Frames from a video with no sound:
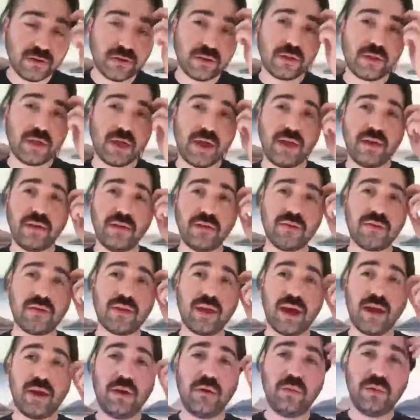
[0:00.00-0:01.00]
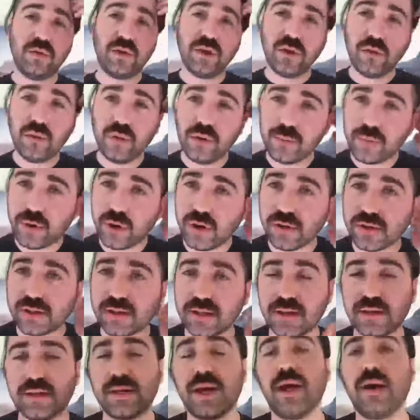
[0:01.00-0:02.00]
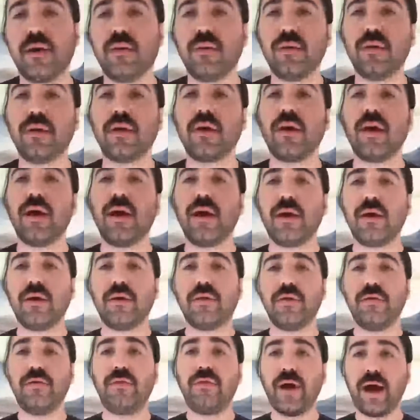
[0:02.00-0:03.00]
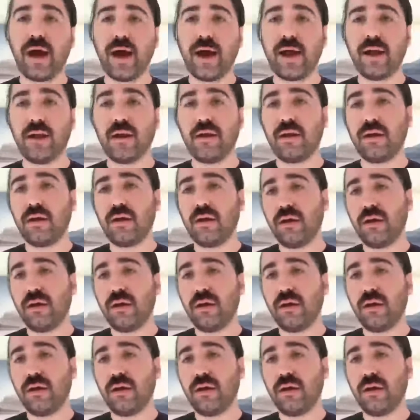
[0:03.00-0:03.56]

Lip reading: things that you do in post to sound that